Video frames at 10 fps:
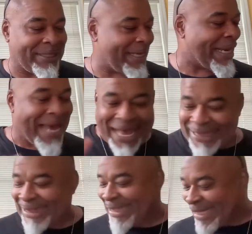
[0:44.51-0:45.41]
I
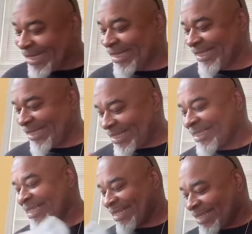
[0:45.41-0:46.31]
think
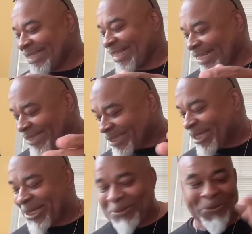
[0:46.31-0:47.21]
I
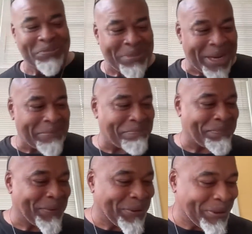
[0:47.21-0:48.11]
think we might
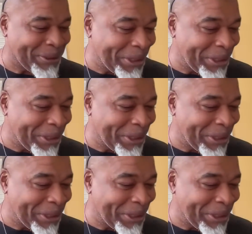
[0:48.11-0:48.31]
be